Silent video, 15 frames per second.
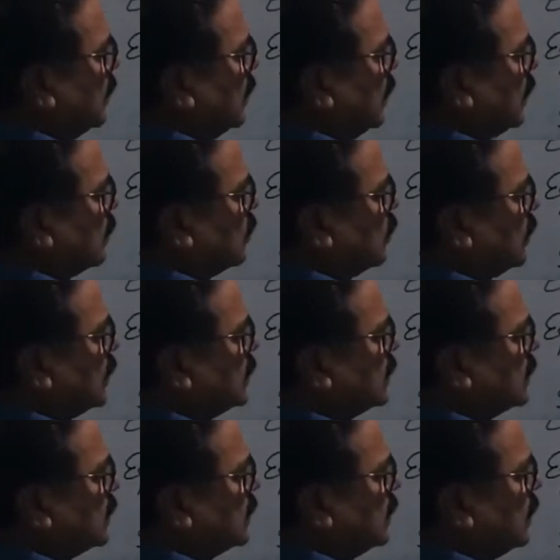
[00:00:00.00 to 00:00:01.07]
aqueous,
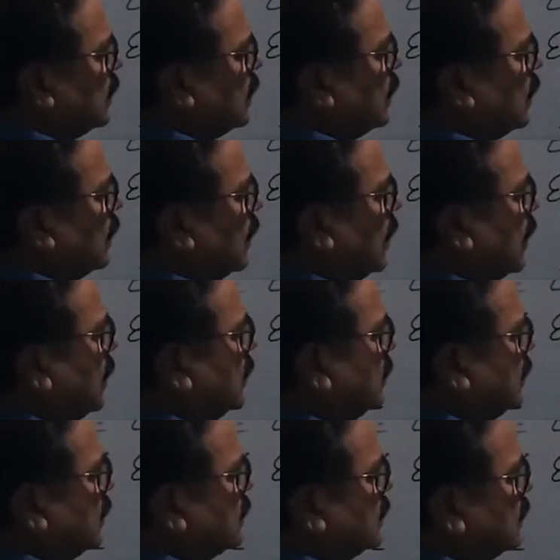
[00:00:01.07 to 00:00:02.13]
and
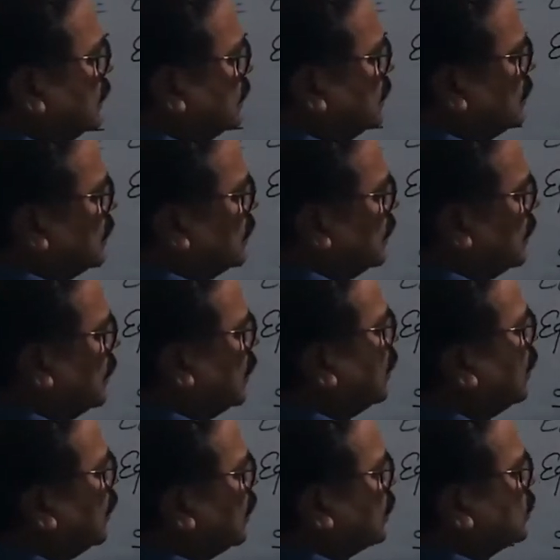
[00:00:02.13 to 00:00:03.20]
this is,
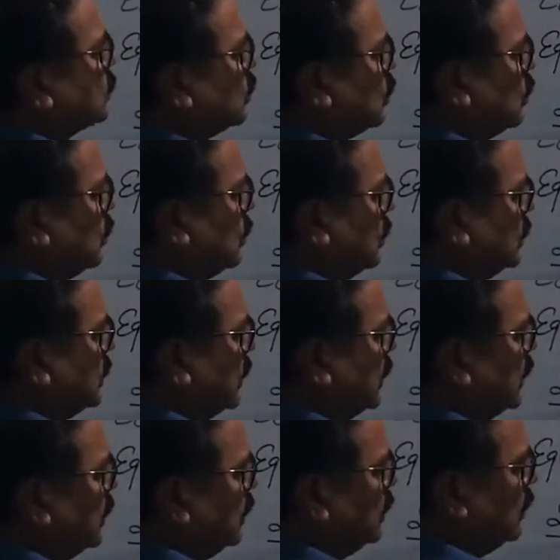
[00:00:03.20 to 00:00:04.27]
so
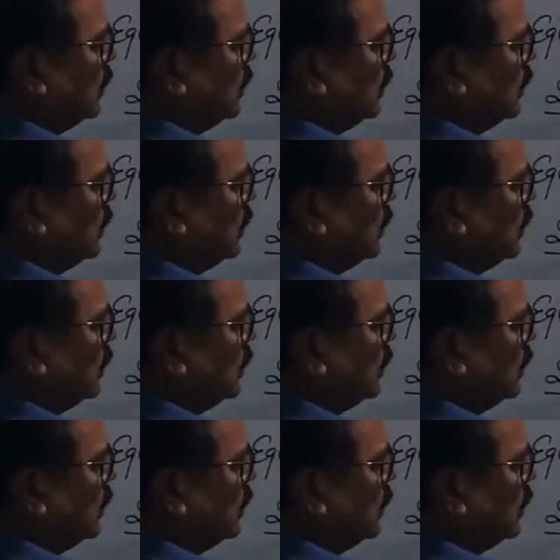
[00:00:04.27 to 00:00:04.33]
Zn